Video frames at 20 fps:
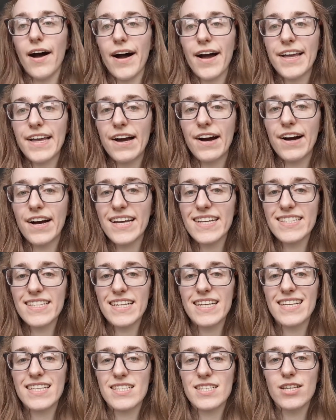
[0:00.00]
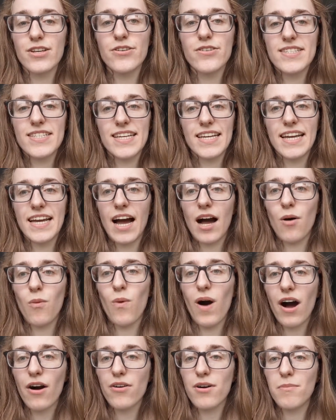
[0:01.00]
Hi guys, it's Lucy
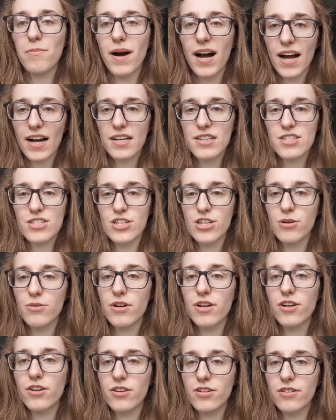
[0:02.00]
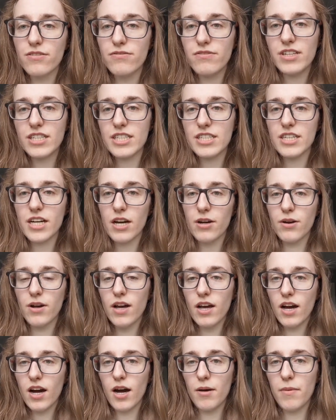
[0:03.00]
and welcome back to another video.
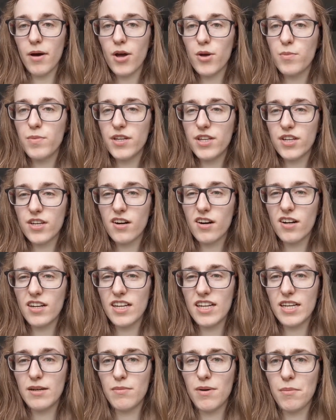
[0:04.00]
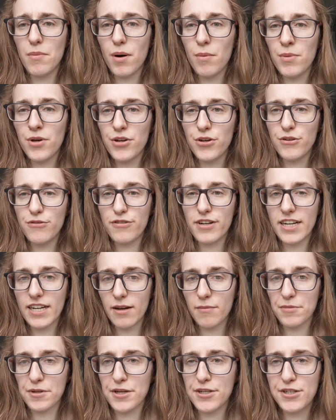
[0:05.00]
I'm hoping you can't hear my mom hoovering.
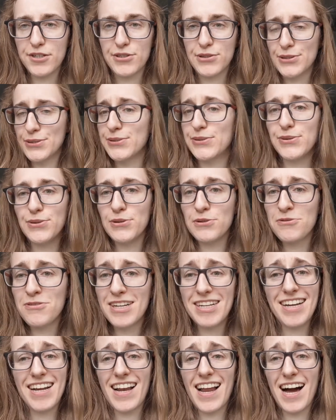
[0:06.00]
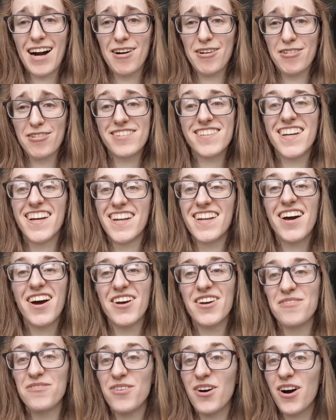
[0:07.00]
I'm going to just talk really loud and
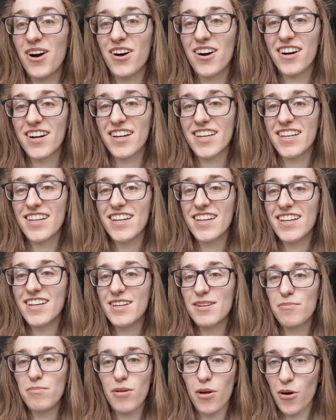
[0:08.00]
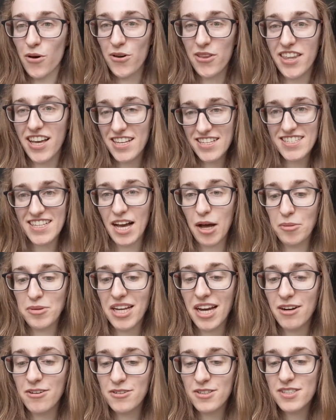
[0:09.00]
hope I block that sound
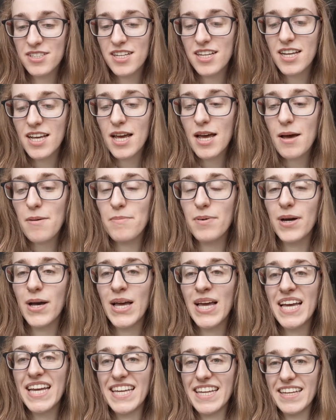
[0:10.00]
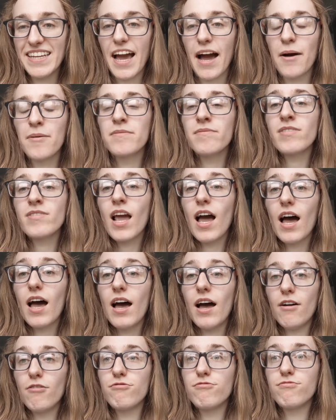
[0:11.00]
out. But yeah,
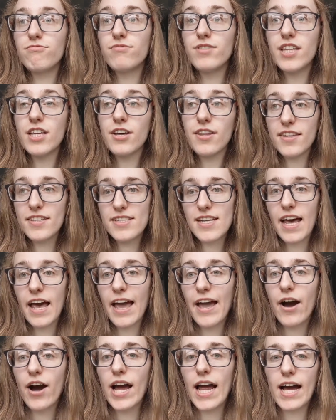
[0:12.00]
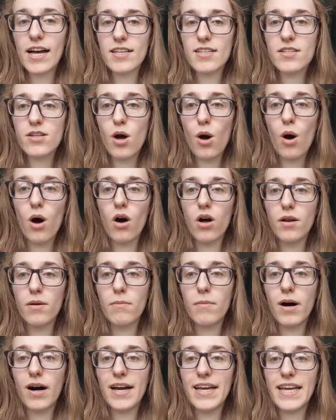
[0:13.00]
the other day I asked on
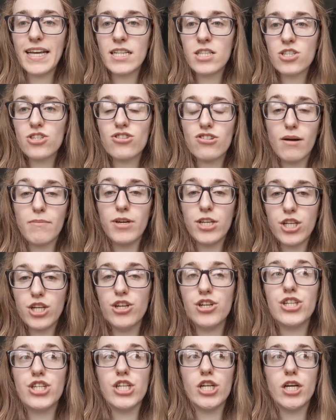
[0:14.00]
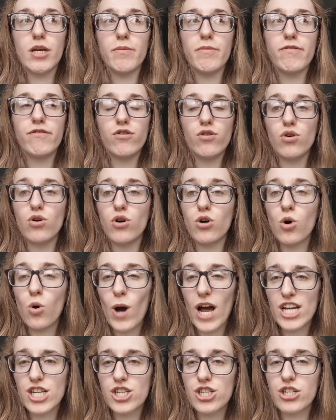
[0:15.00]
my Instagram and YouTube for
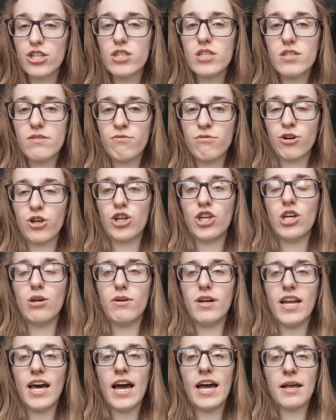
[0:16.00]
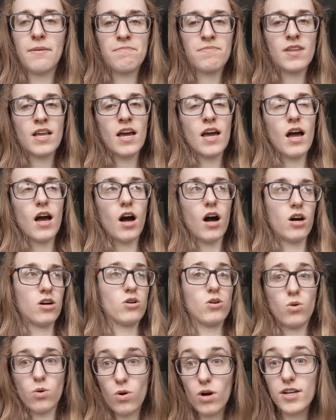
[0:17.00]
questions for a Q&A. I
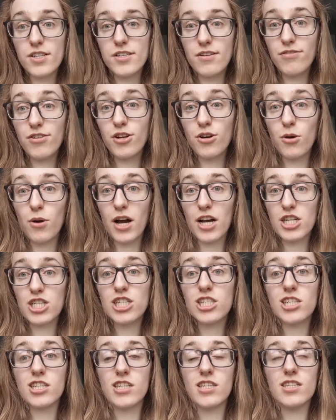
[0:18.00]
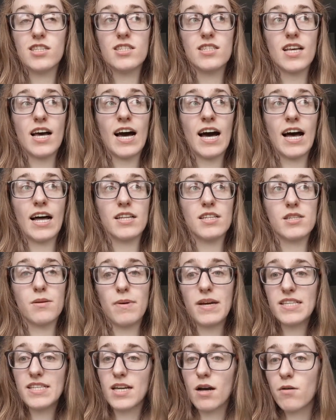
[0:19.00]
got quite a few questions, and so
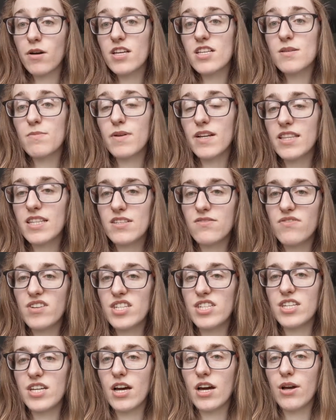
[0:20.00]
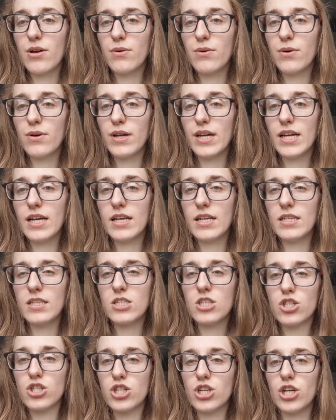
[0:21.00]
basically I'm going to split this video
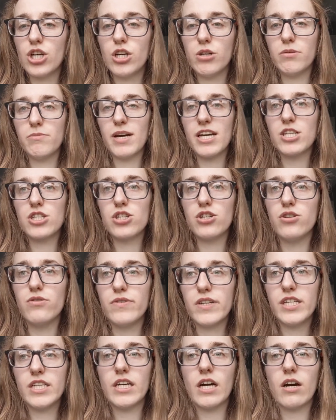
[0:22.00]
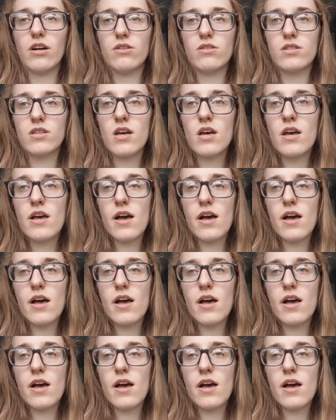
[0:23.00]
into two, make two videos.